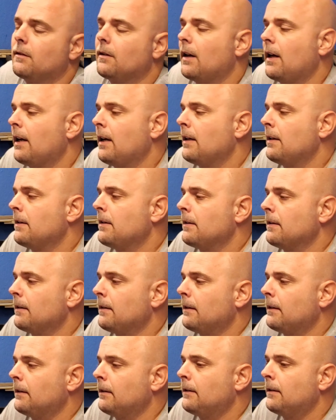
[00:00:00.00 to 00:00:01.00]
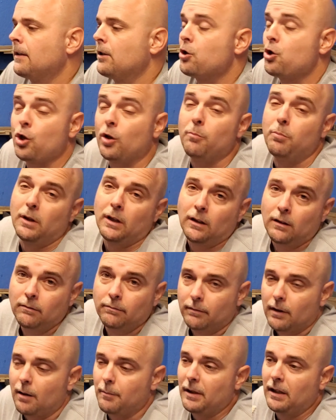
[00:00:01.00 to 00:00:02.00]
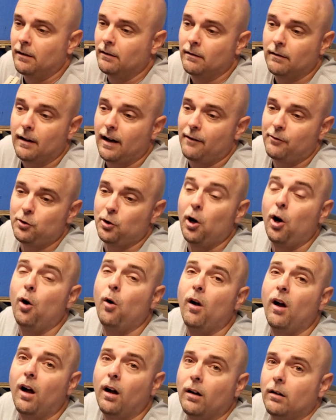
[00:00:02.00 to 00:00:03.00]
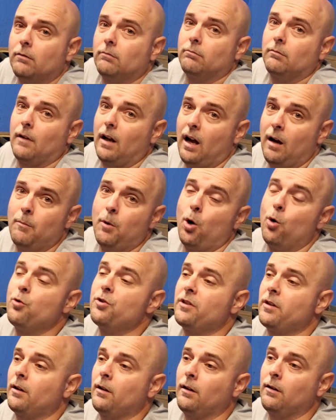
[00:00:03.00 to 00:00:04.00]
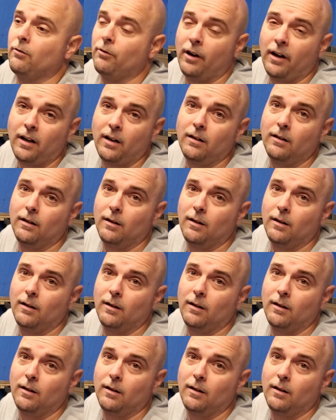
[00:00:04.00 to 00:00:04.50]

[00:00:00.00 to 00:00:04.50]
and it should be. I mean, after all, I'm hosting it, right?